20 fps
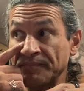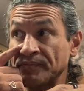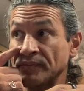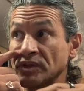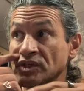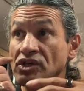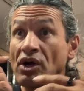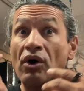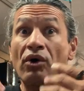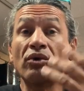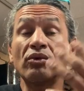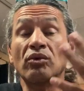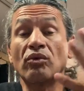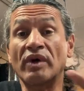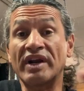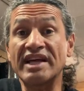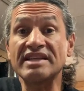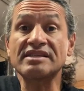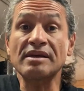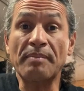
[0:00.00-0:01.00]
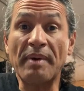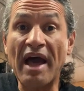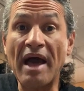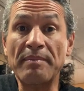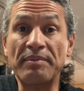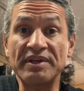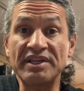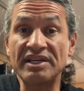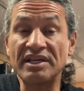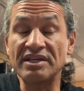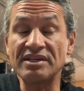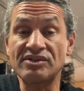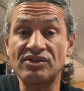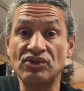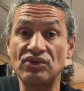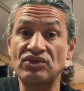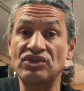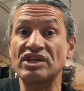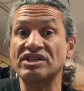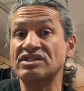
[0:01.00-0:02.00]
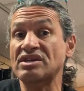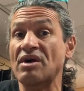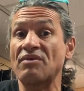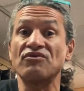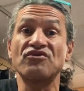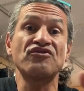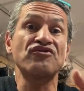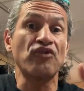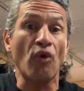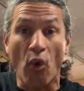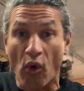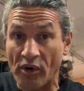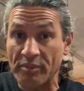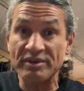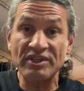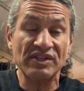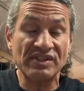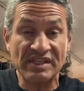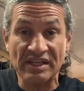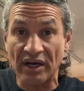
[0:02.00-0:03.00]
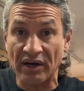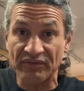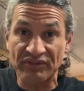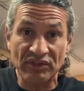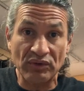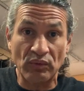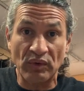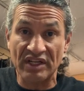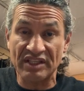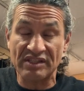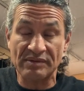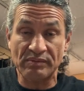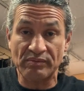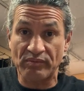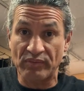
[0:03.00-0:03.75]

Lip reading: So what ends up happening is you just conform yourself to what's